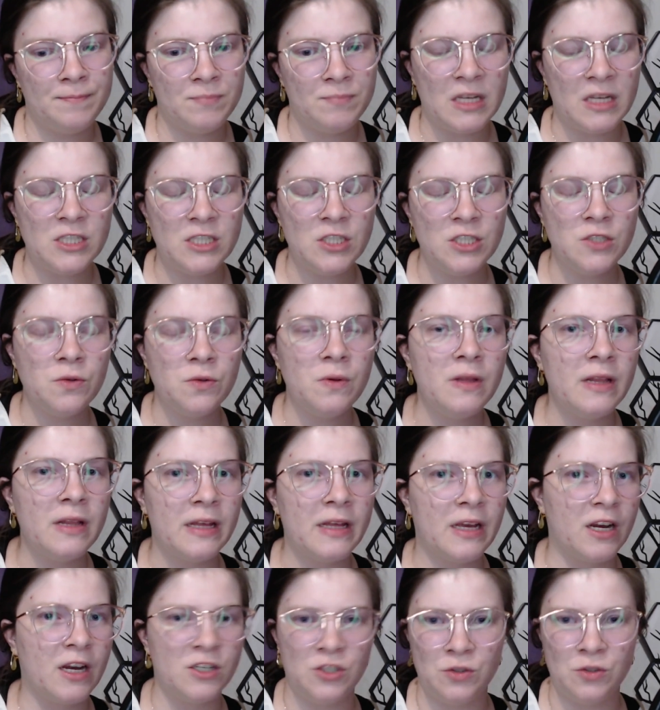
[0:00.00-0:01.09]
And she's only like
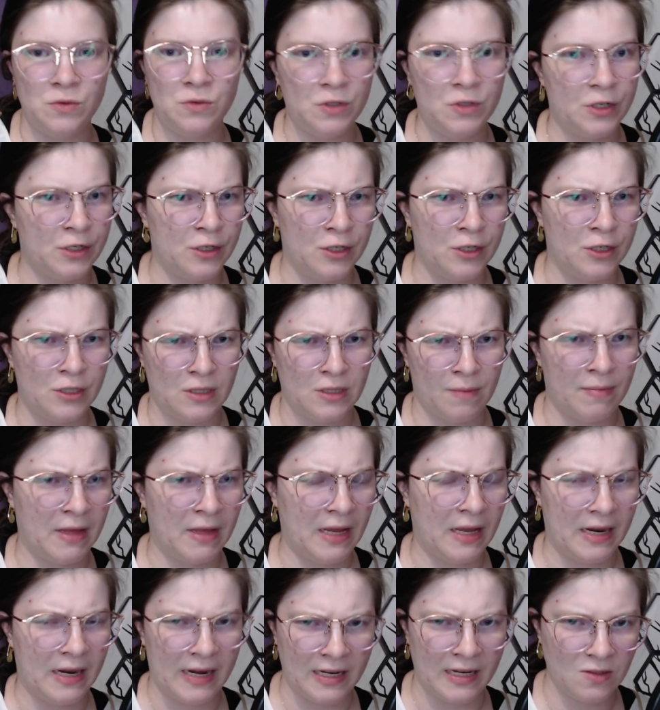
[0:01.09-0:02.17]
a junior or something
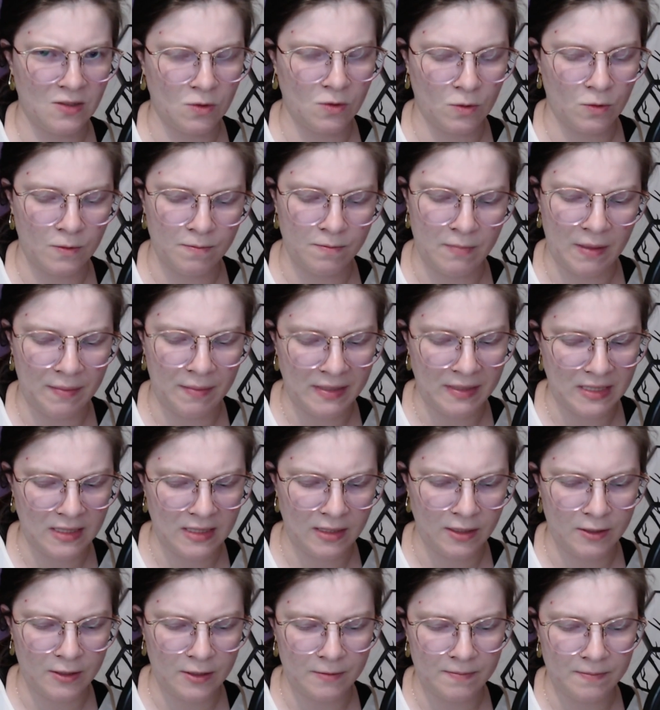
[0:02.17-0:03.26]
in high school, maybe a
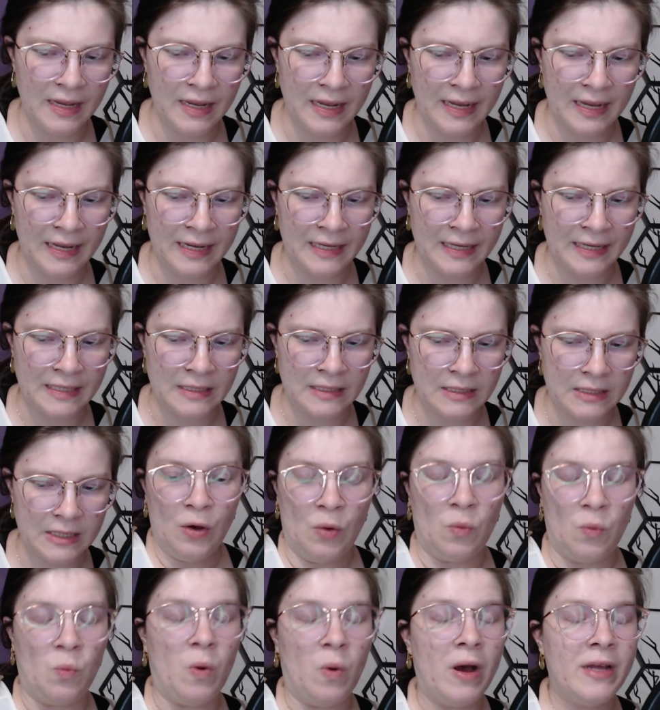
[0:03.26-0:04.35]
senior. And
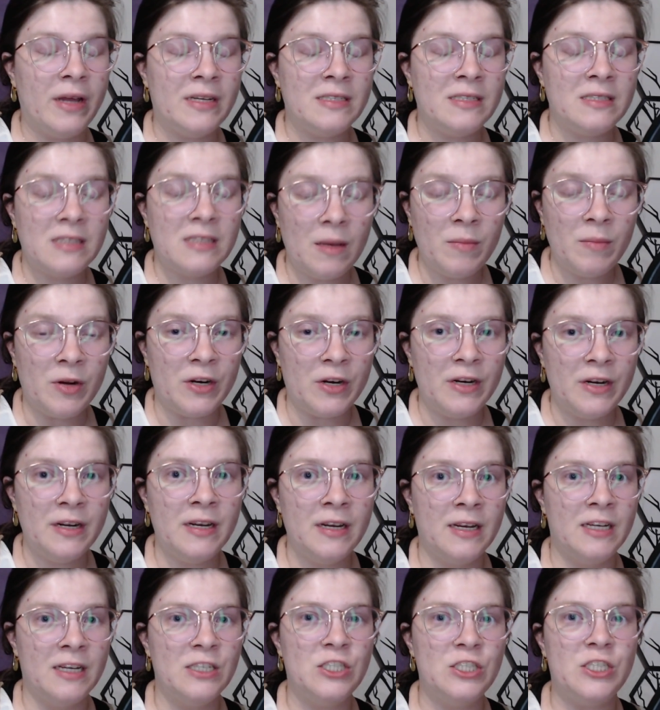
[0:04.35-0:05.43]
one summer,
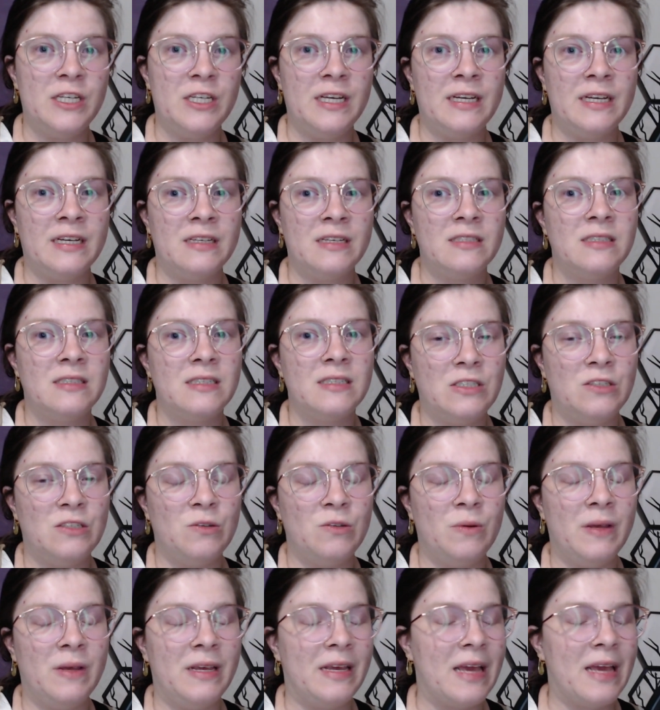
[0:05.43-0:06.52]
she is
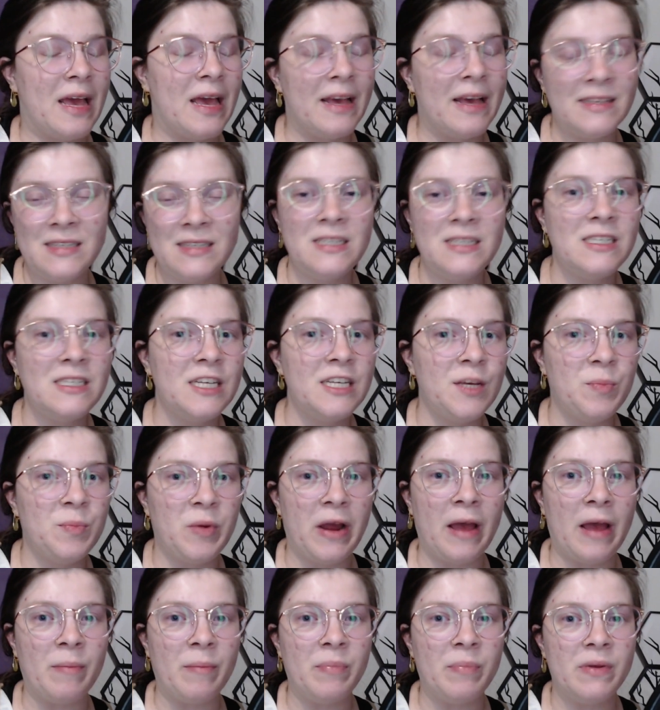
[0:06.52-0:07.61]
doing SAT
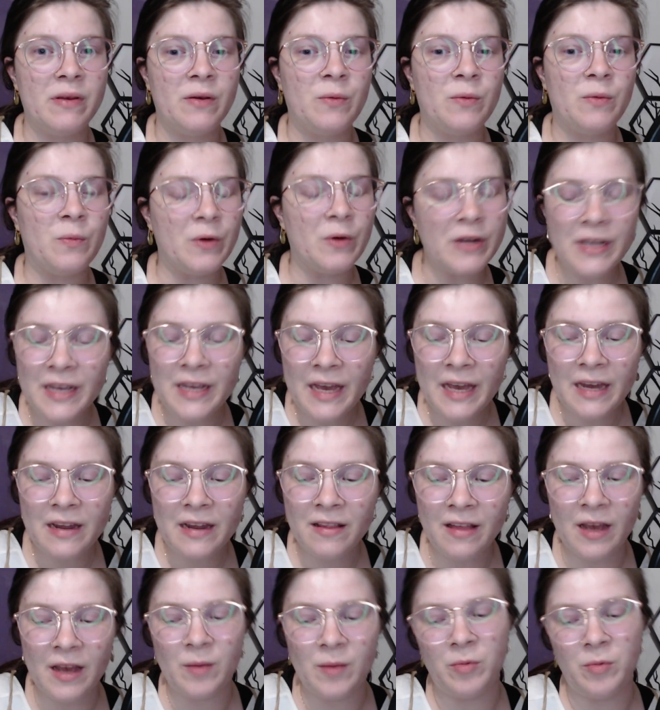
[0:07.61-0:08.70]
prep, working at a
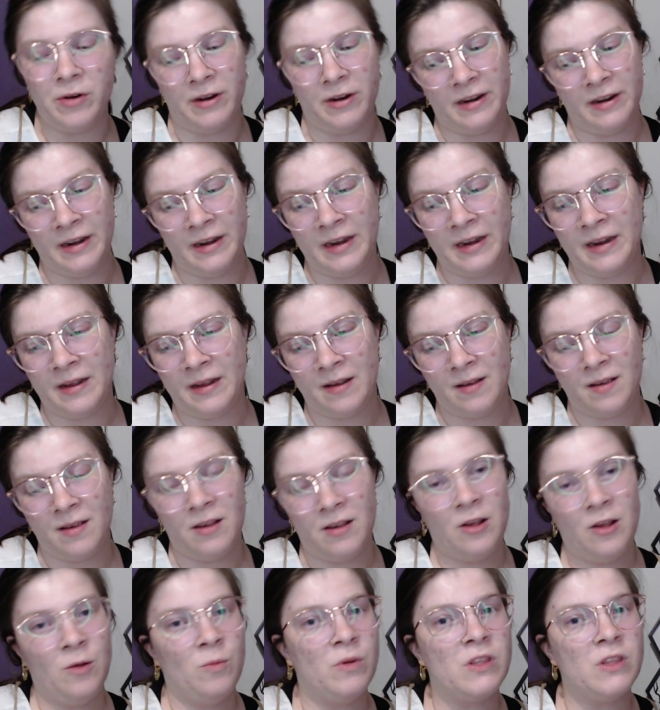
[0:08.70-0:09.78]
library
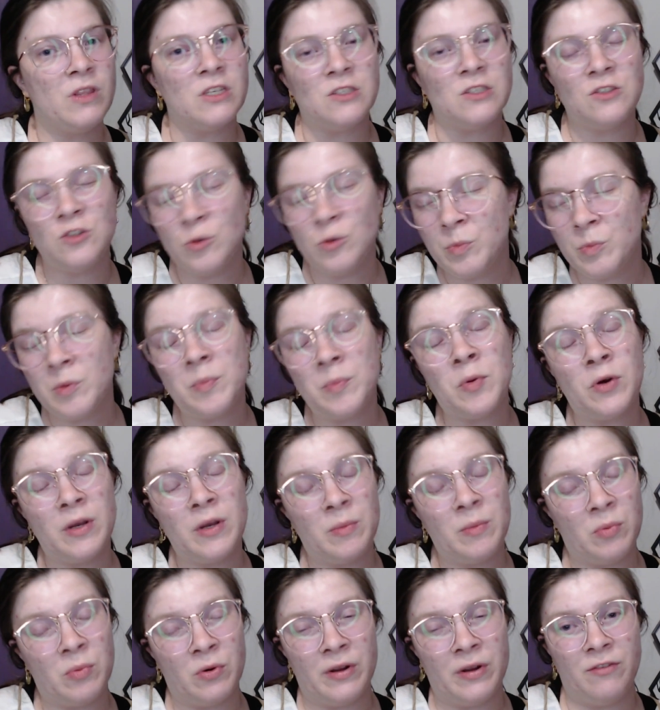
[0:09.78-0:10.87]
with a super boring
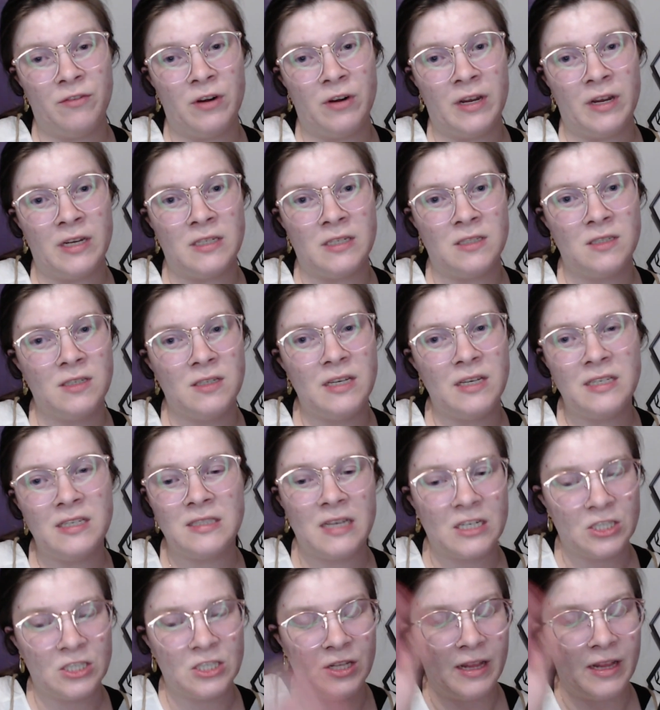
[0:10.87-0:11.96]
boyfriend. He's
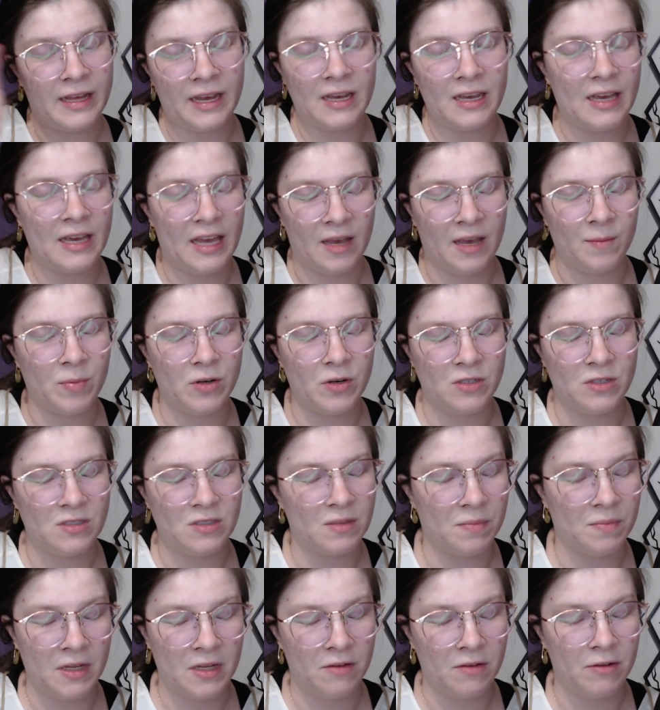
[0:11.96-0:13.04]
actually like at camp or
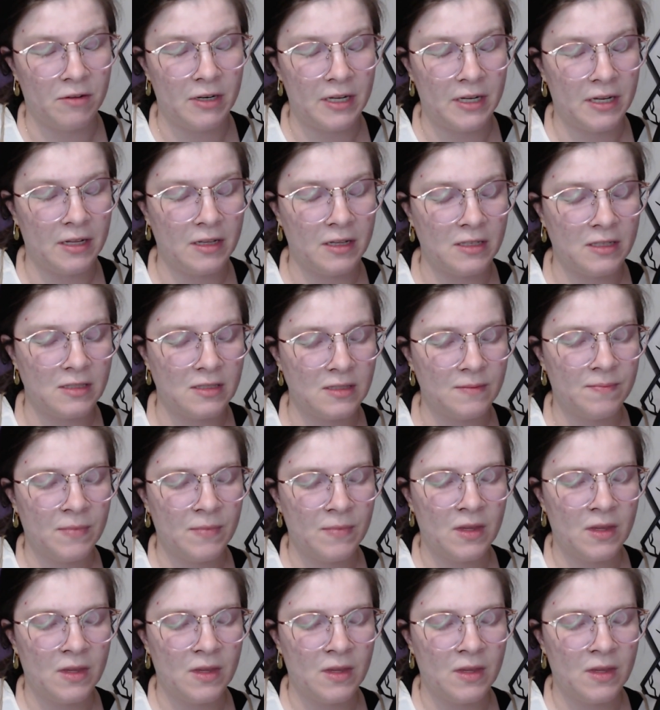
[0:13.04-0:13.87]
something ridiculous.